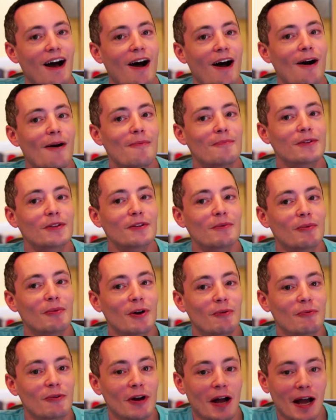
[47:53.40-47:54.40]
To the
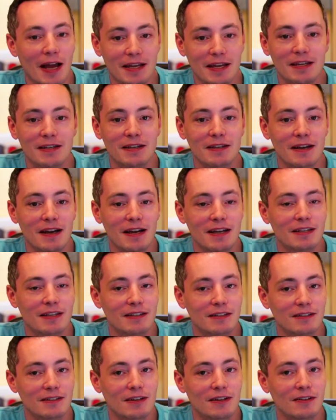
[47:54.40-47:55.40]
point where I
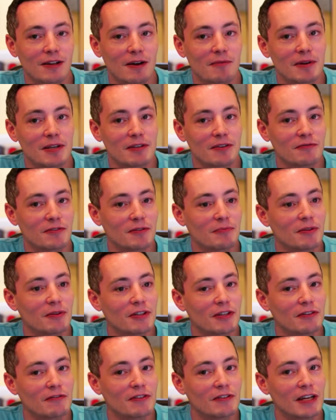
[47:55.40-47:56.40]
can allow myself to
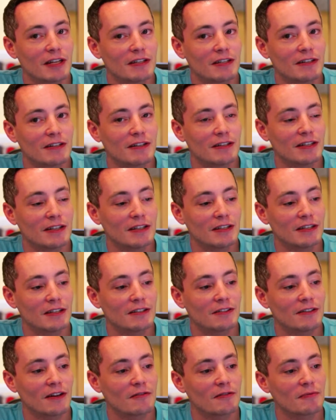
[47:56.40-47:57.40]
believe that he
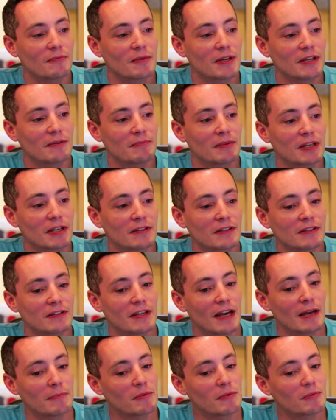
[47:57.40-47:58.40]
loves me because he's
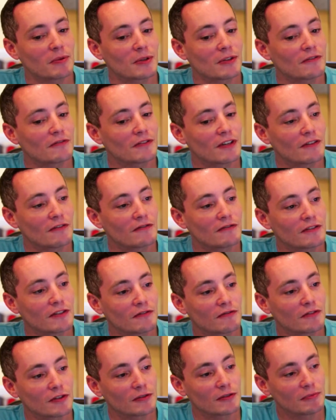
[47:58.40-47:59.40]
capable of love in
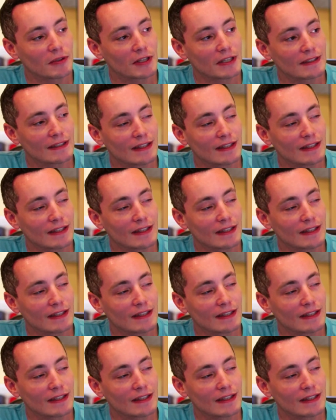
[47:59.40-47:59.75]
the first place.